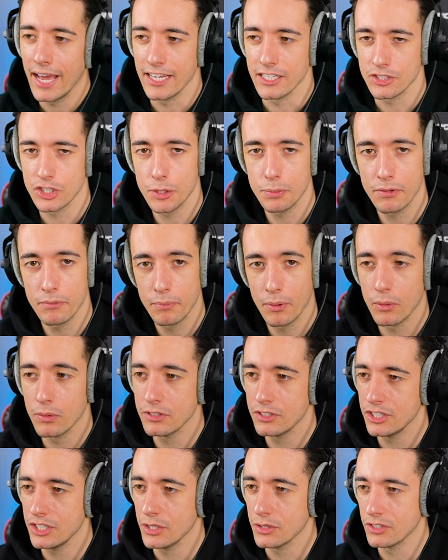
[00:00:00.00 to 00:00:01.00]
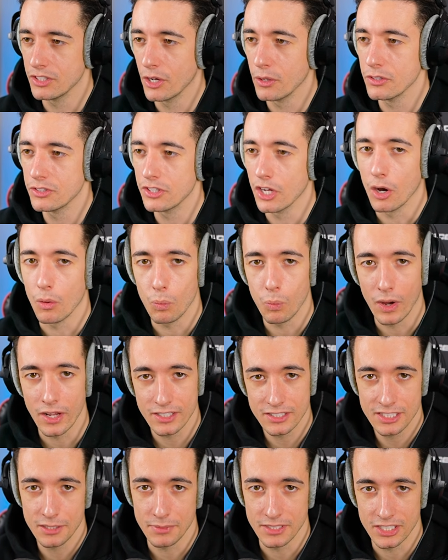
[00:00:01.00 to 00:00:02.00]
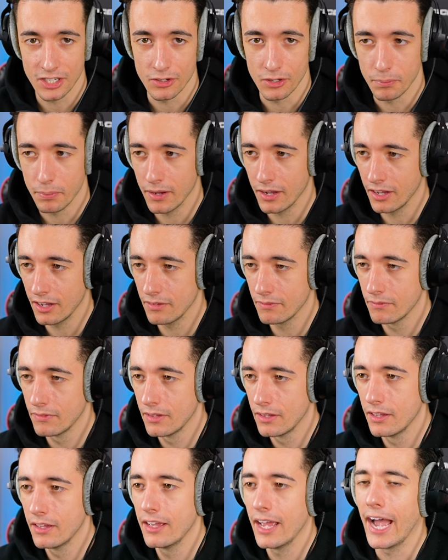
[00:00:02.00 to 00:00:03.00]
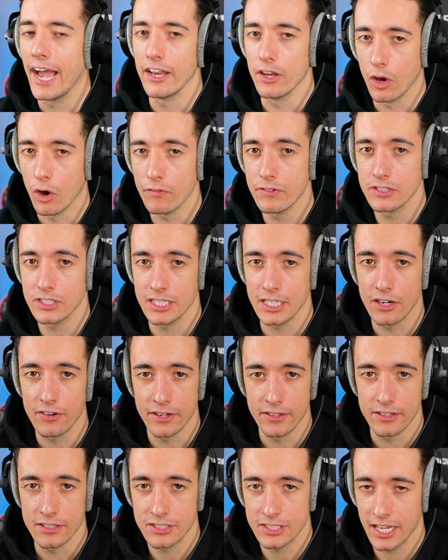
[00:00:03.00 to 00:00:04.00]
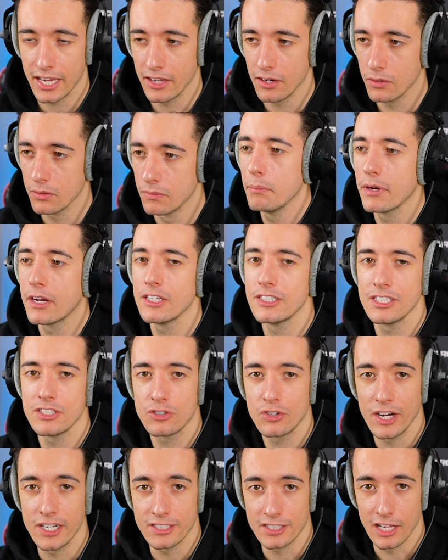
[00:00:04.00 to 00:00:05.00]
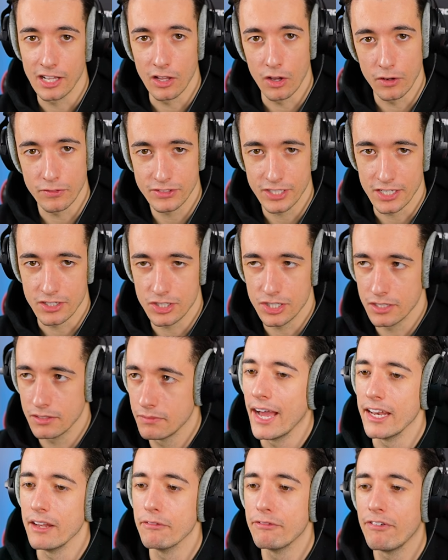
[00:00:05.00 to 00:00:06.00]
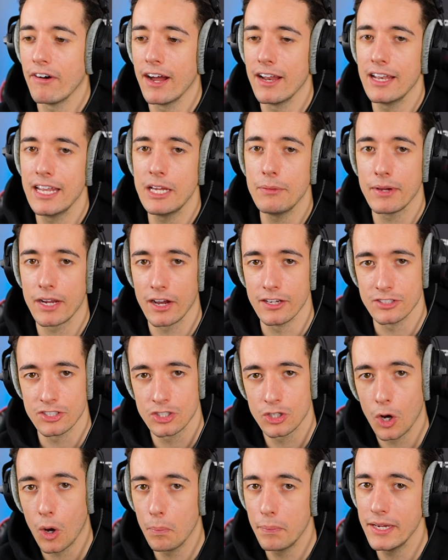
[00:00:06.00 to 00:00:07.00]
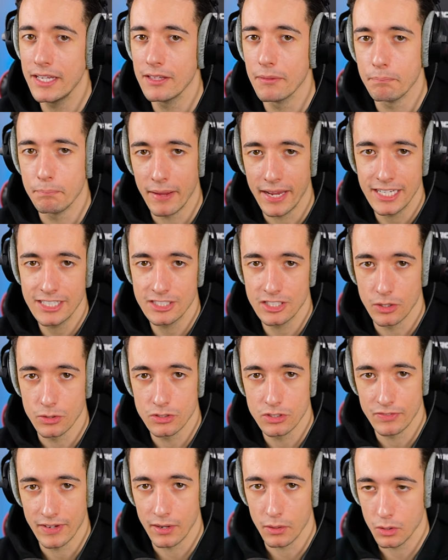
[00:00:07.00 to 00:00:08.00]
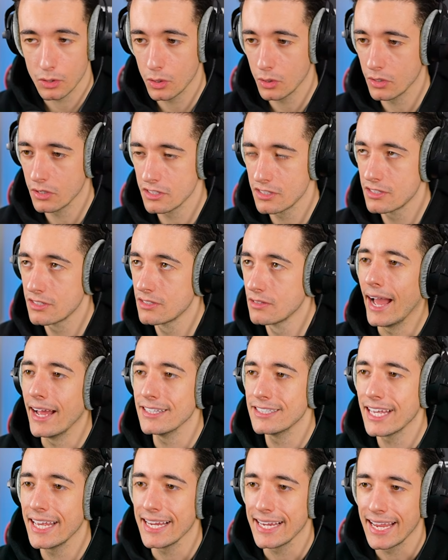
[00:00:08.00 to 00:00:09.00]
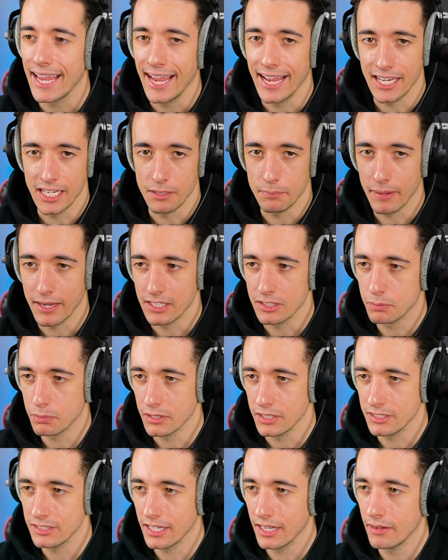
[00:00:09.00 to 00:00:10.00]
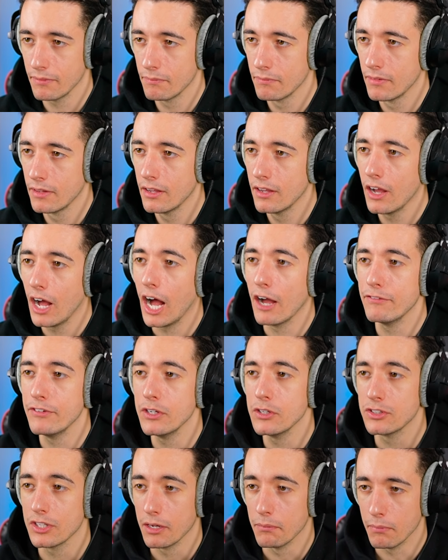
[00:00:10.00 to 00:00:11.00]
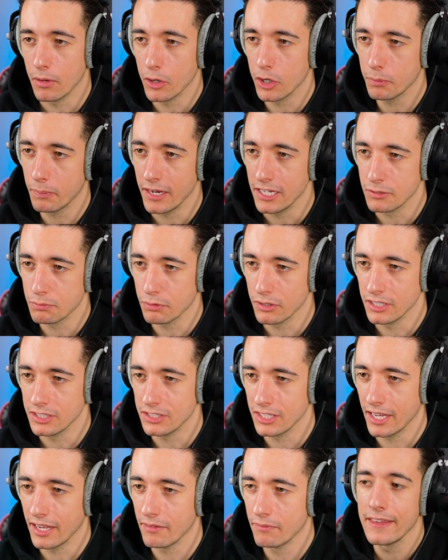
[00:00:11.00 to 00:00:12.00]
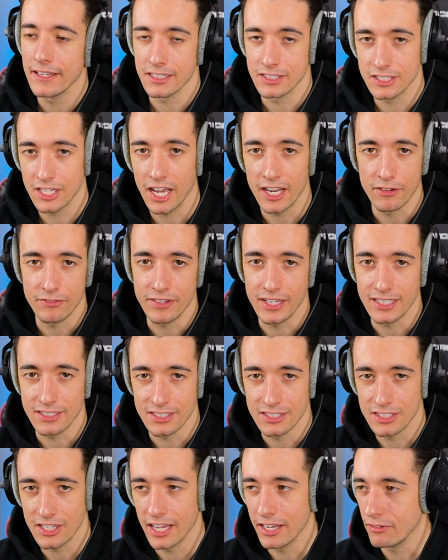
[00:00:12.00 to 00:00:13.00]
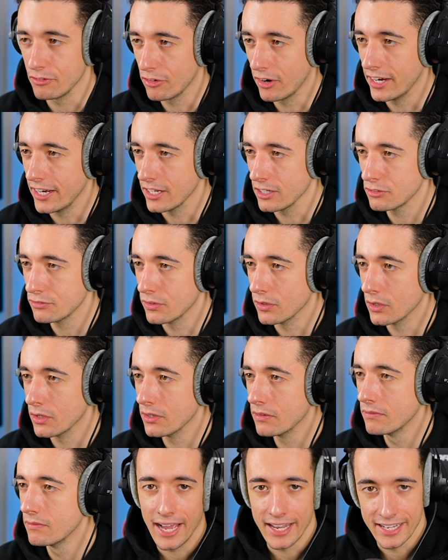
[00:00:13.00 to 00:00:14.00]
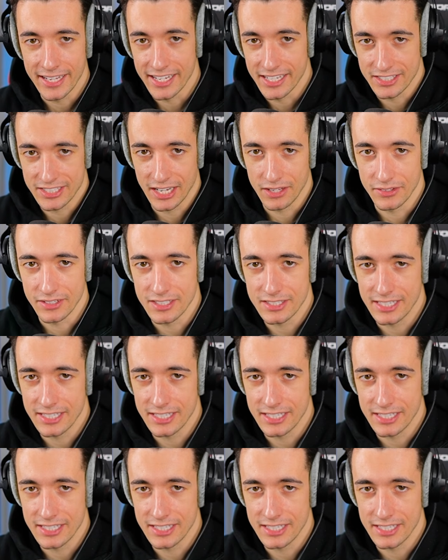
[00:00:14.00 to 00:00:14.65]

And it's super important to use notes that are one semitone apart and obviously are in the scale because this creates a lot of tension. And then finally, we're going to copy the bass notes of our chords and take any bass preset. I've used a Moog bass preset. There's a ton of these inside of Grain X4, and here's how this